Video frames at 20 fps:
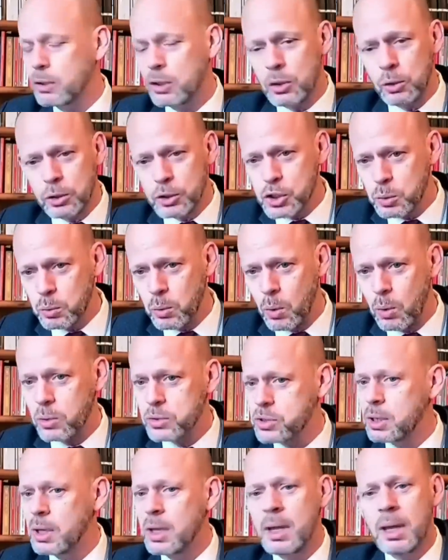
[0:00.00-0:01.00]
culture
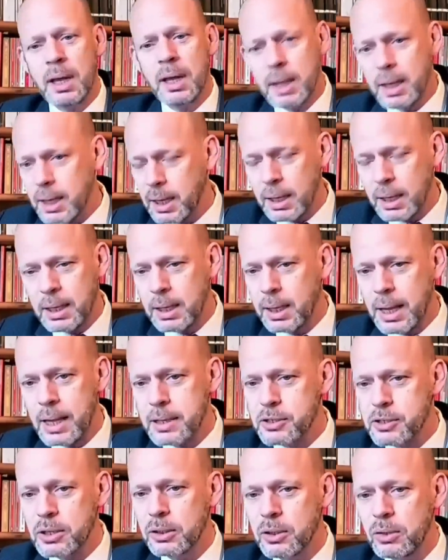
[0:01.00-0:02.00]
wars,
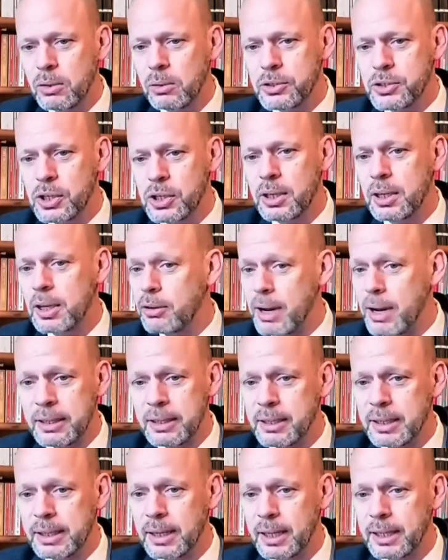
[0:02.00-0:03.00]
cancel culture, or
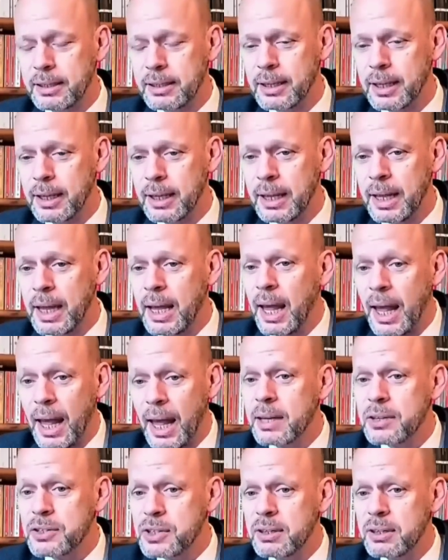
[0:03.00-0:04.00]
anything like that.
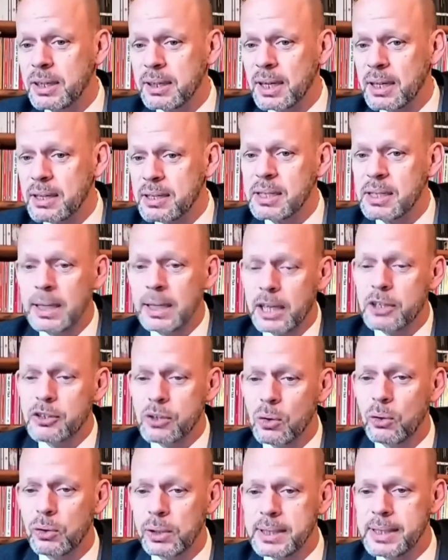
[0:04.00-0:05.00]
I actually think that's
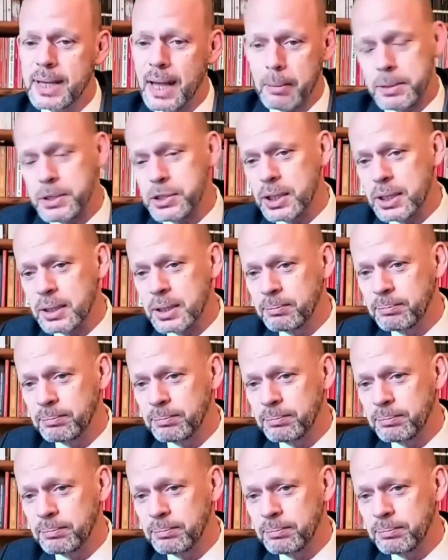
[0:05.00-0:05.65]
electorally damaging.